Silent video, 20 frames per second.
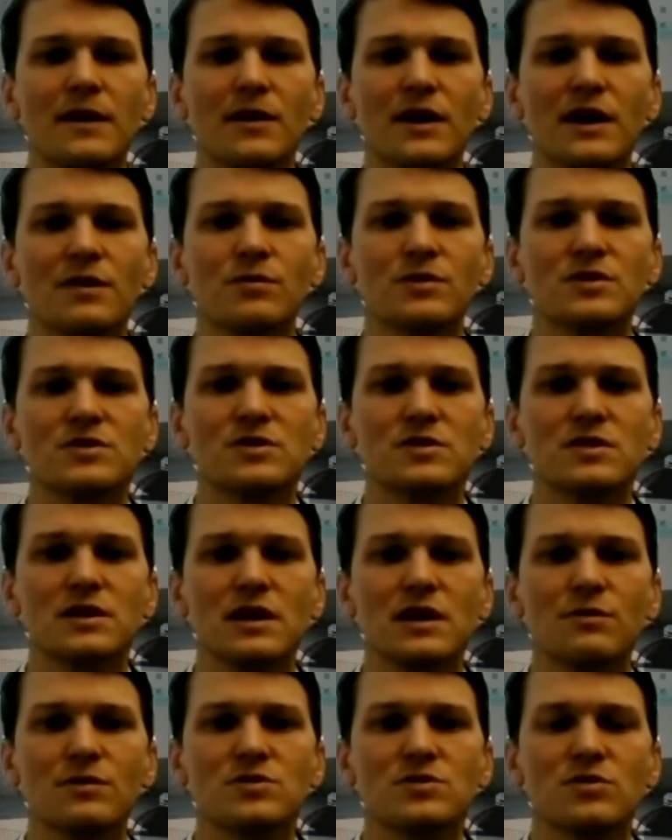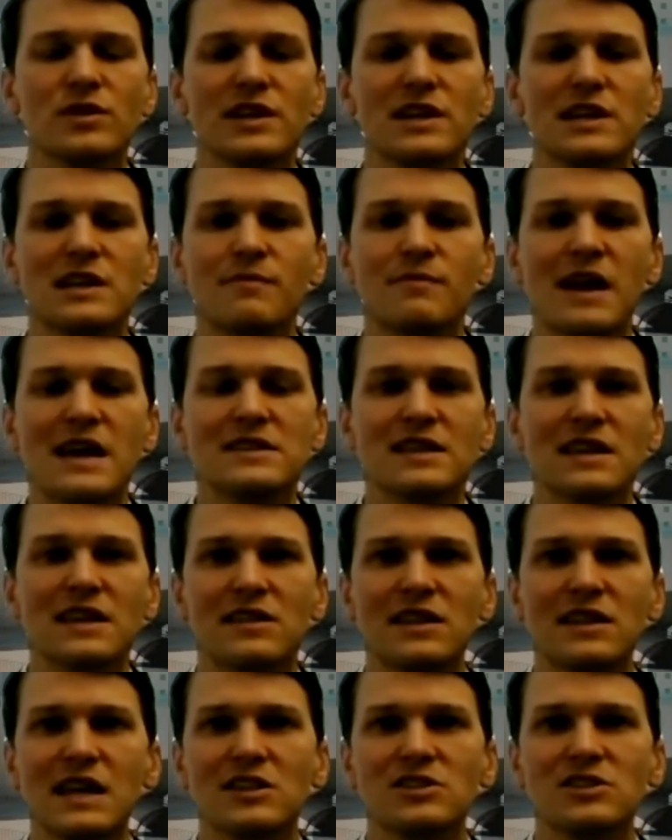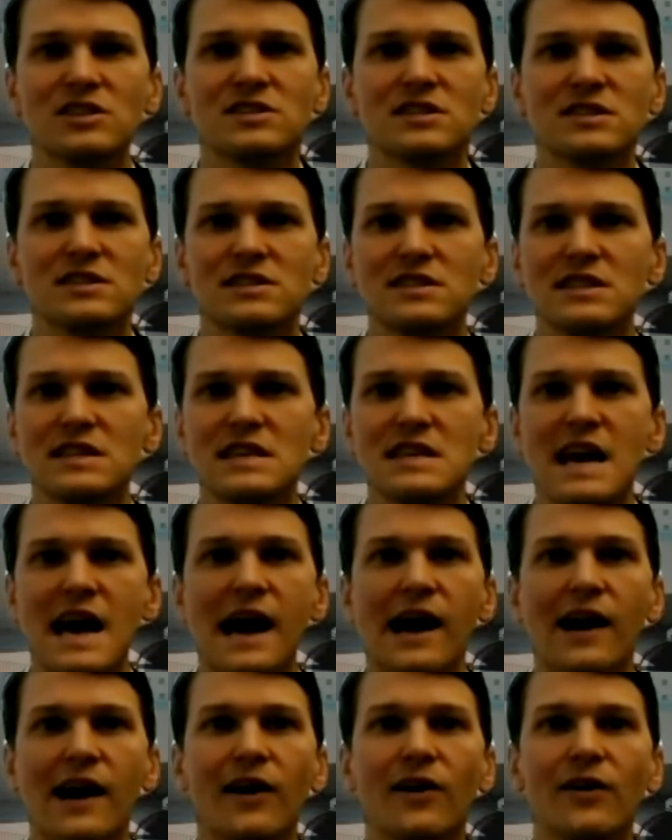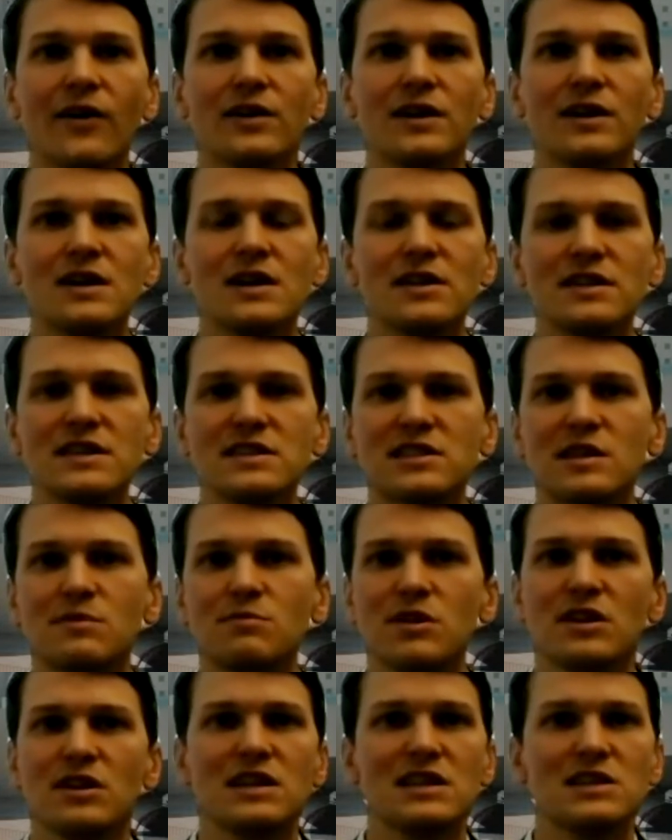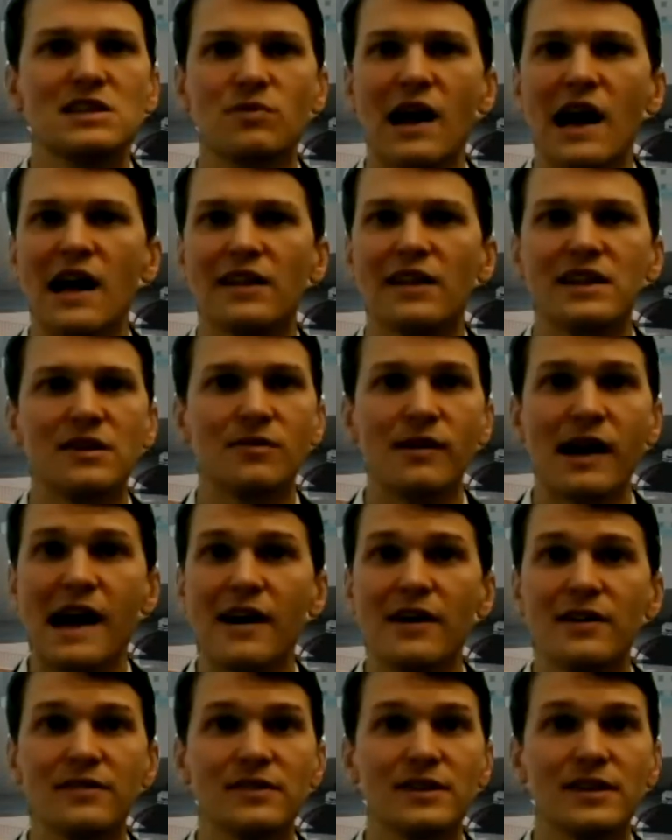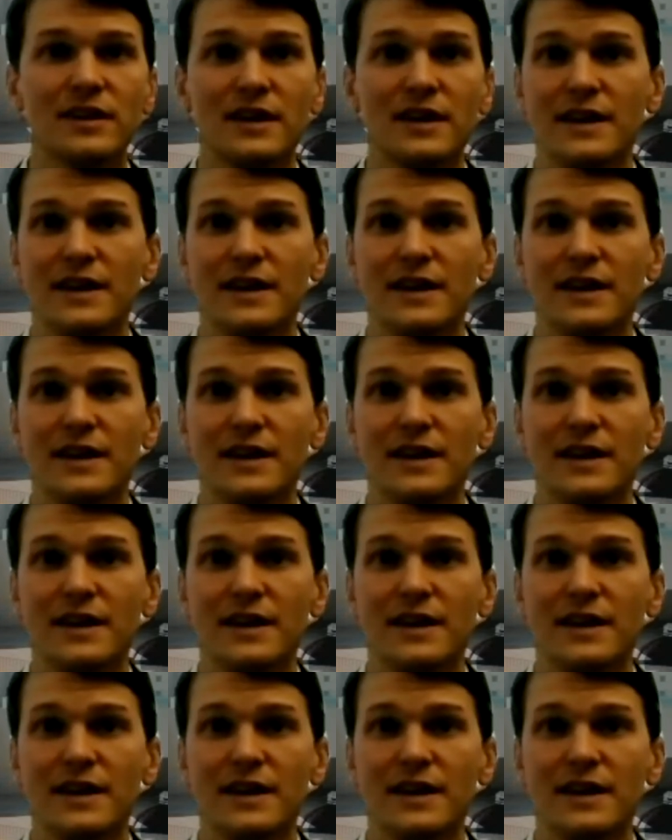was really an amazing thing just to see how these communities rallied around